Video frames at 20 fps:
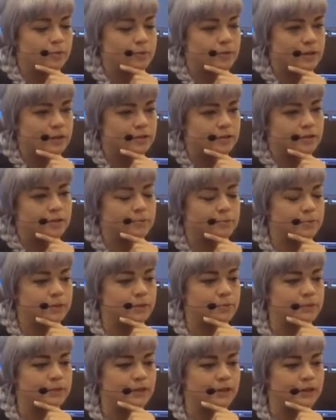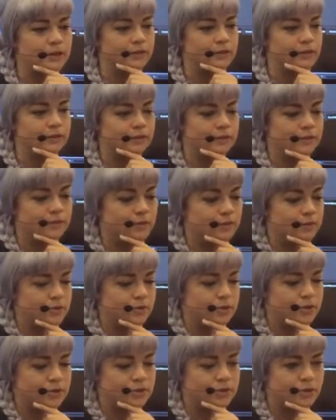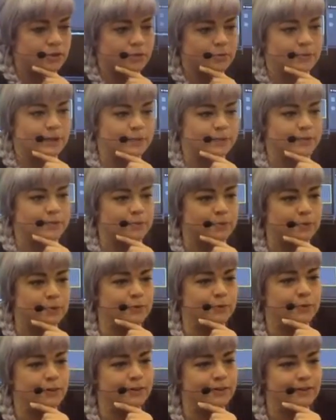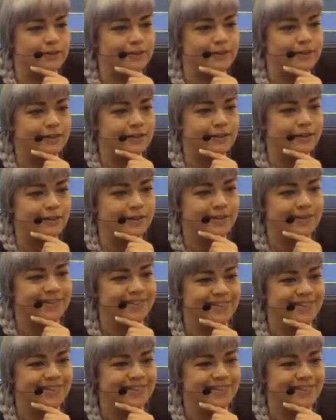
Back to the profiler. Would you like to go back to the profiler? There you go.